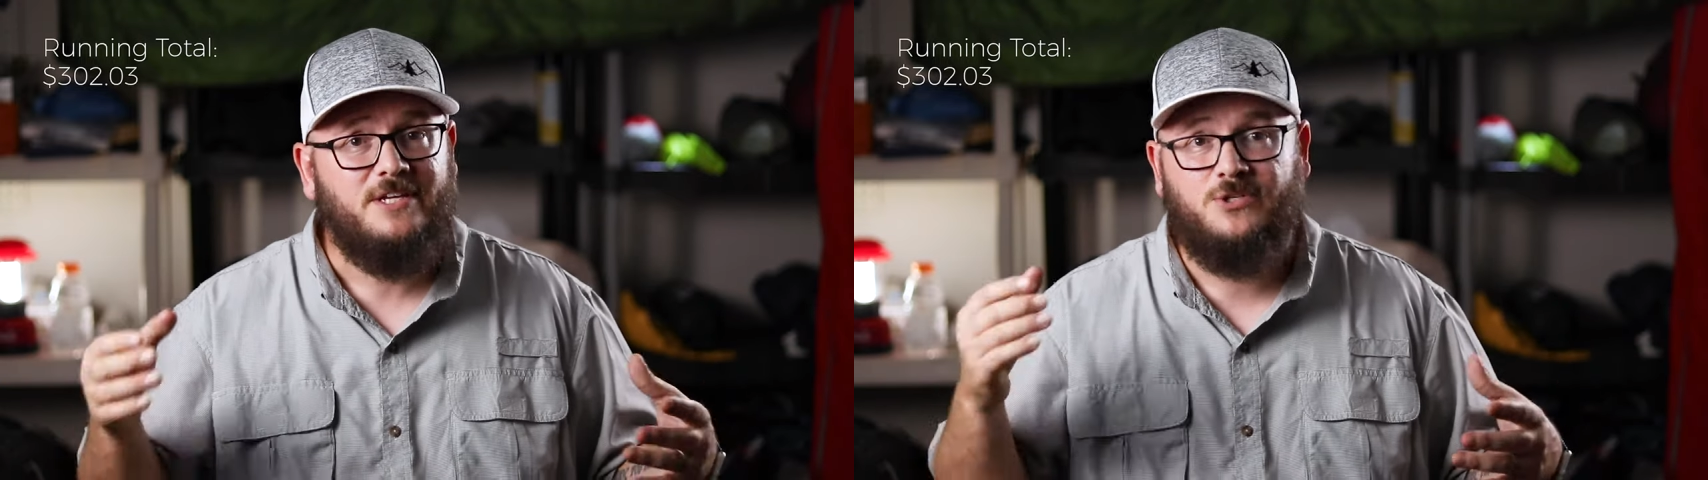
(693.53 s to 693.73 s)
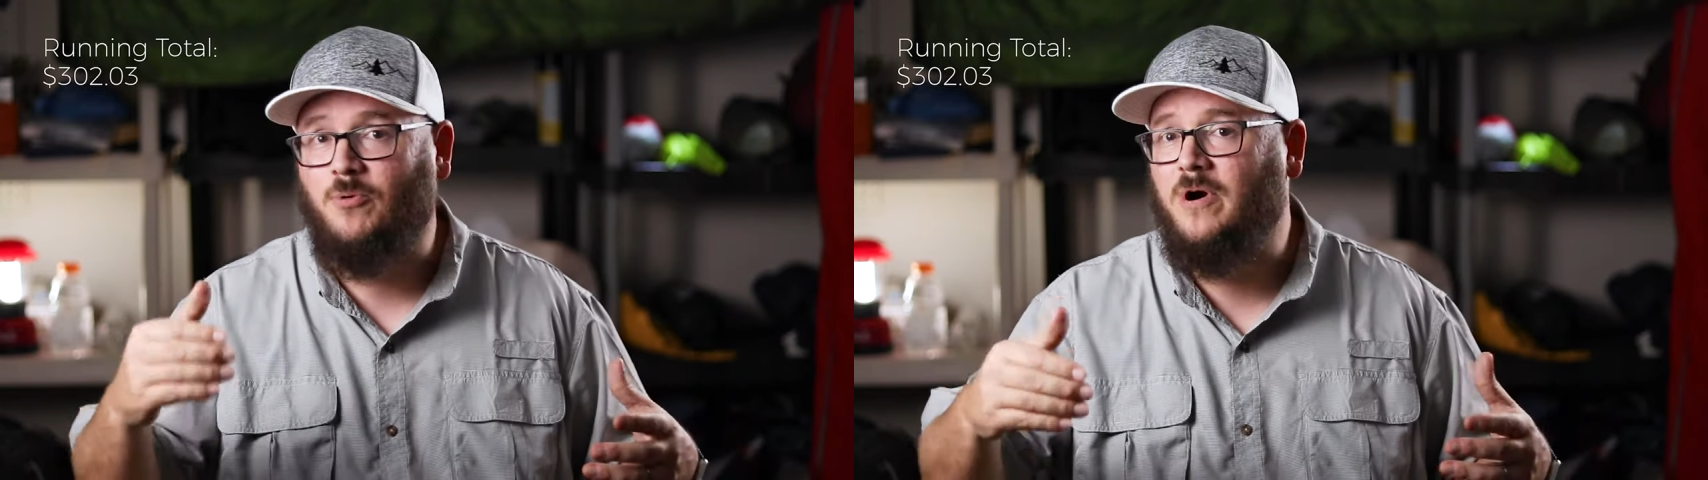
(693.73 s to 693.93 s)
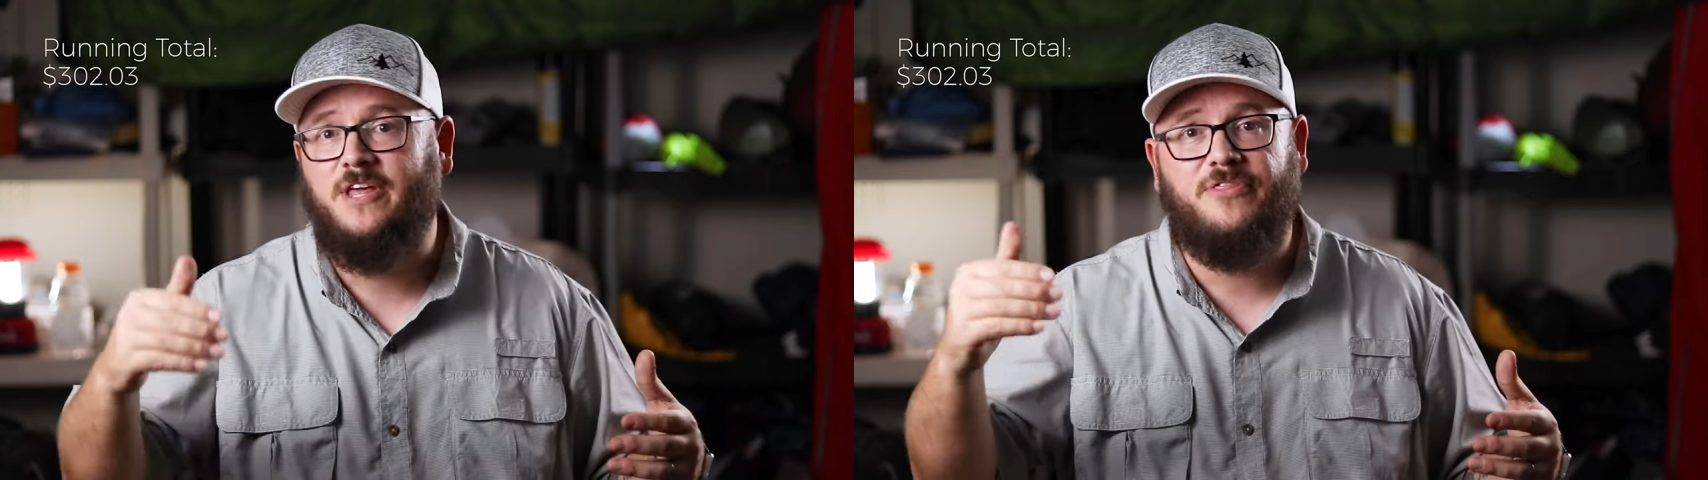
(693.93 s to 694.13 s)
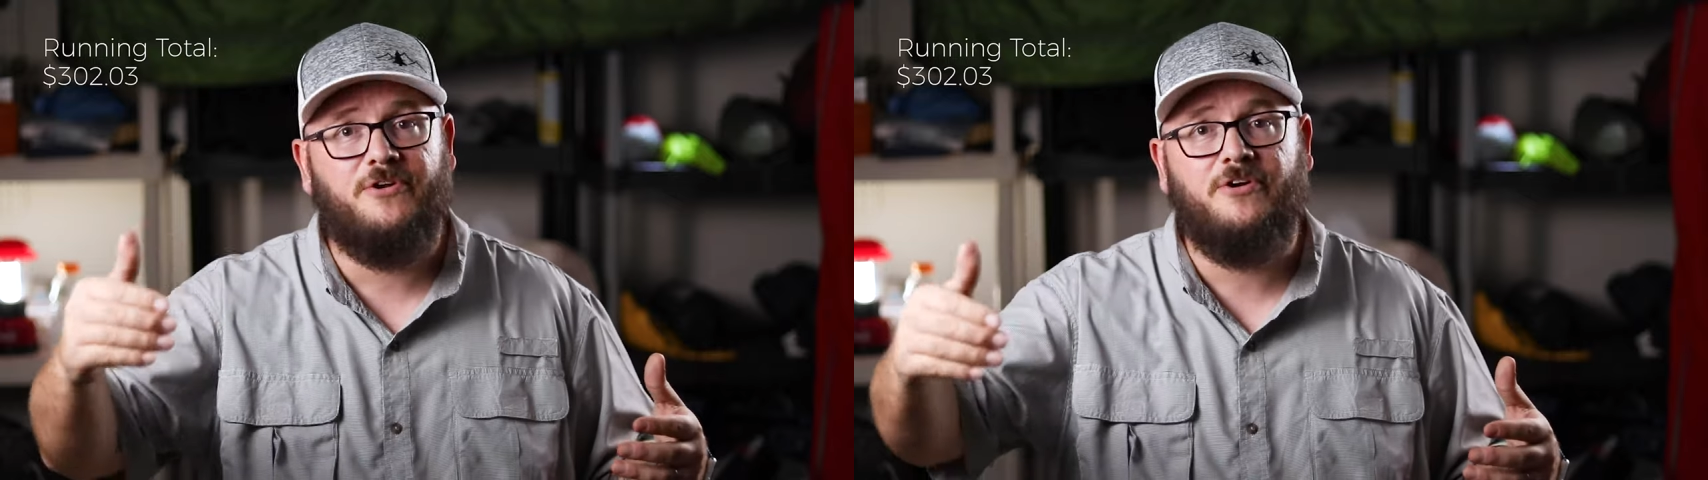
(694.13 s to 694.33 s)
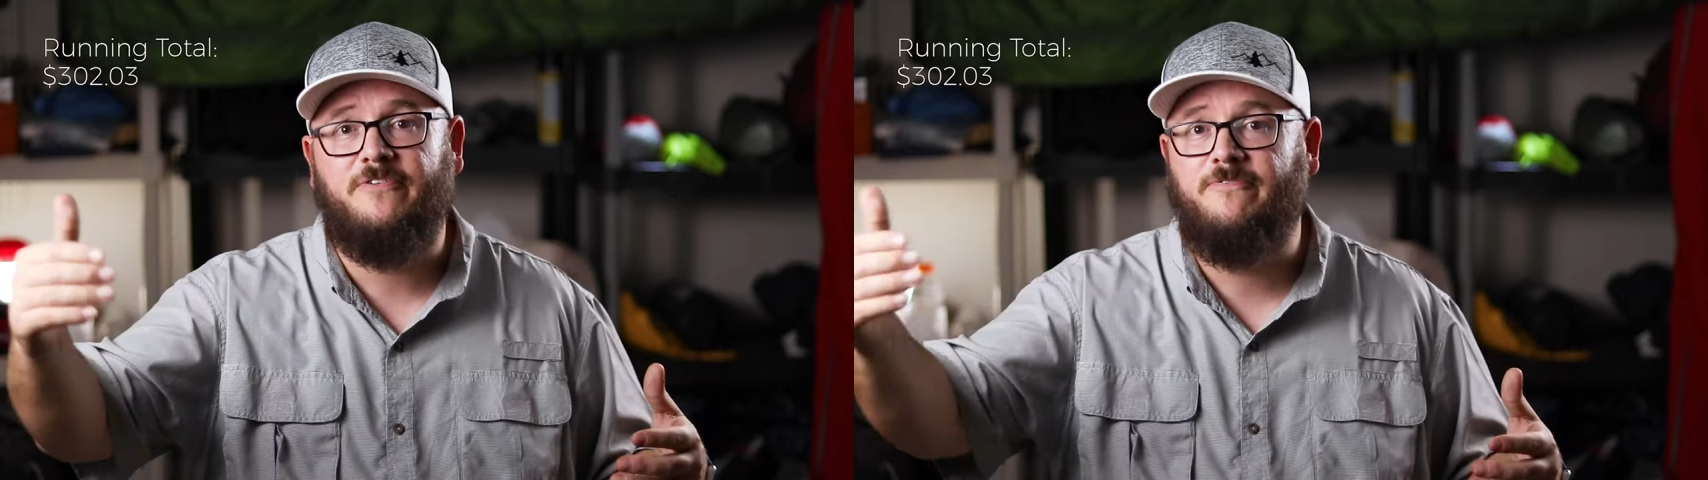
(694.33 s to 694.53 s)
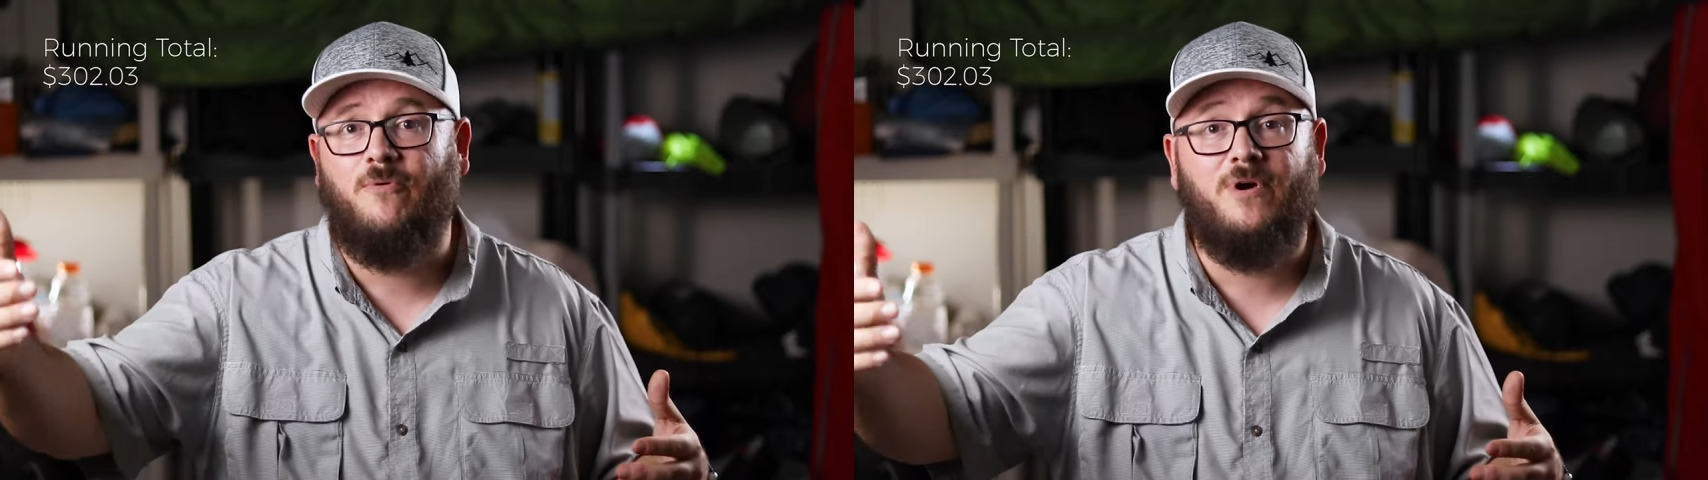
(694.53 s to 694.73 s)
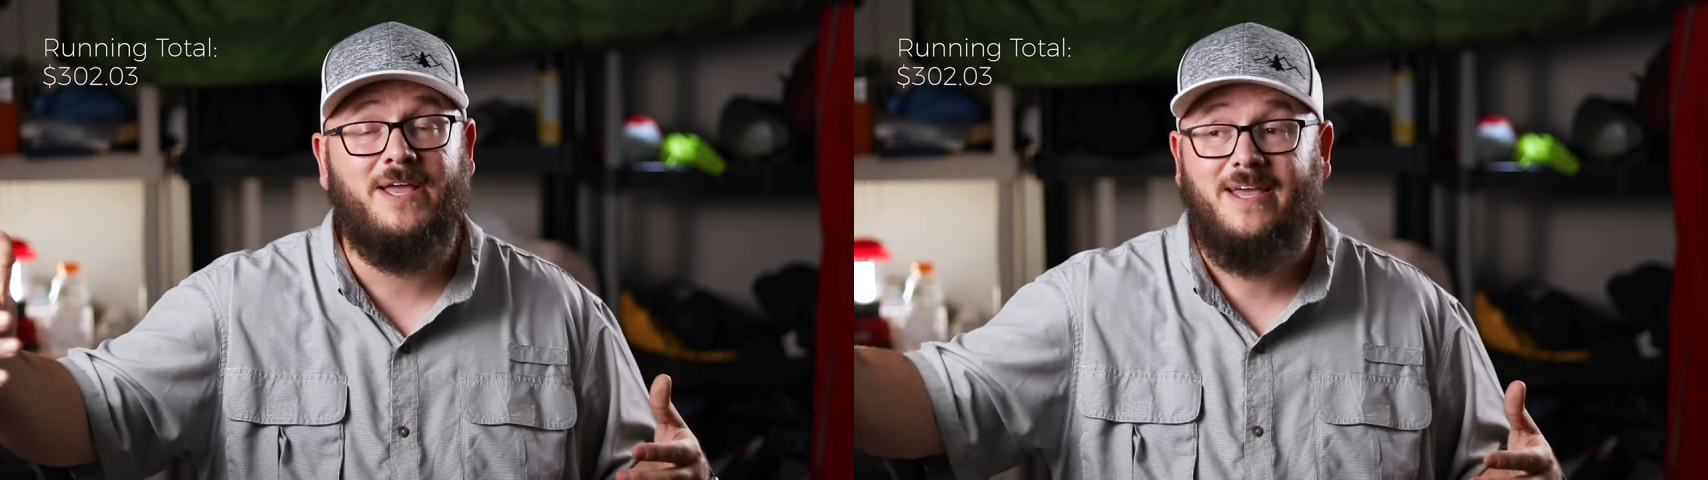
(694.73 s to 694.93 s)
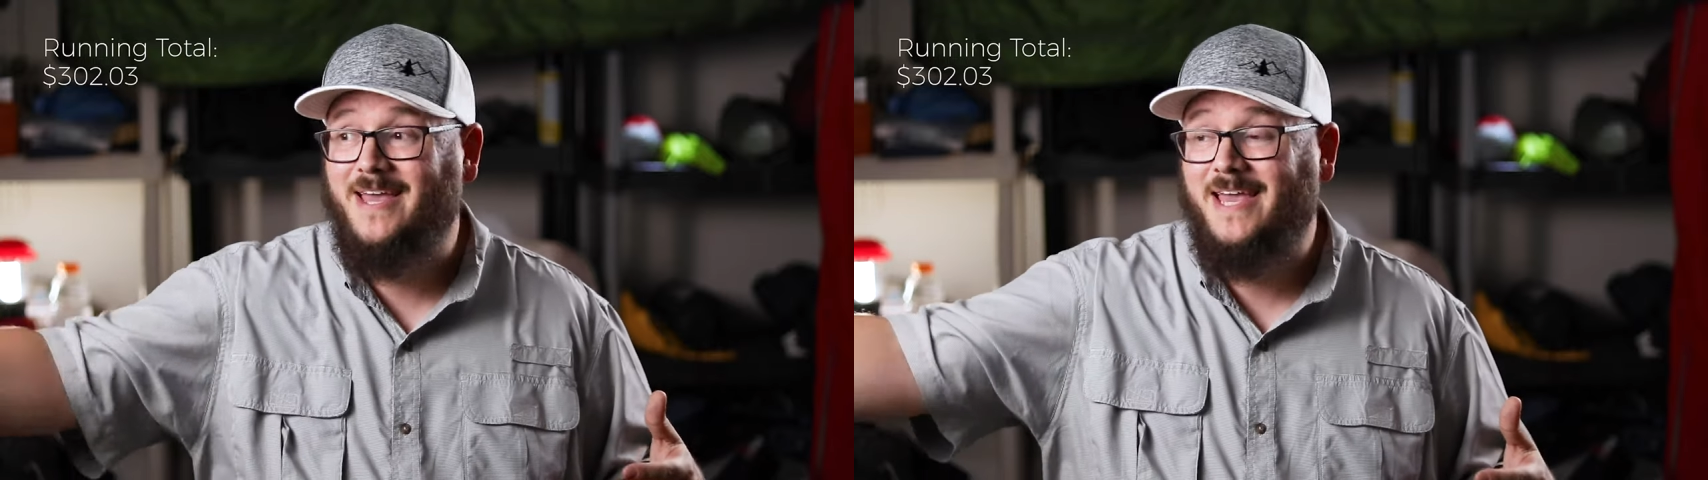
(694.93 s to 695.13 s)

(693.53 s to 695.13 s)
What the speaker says: $20, $30, $40,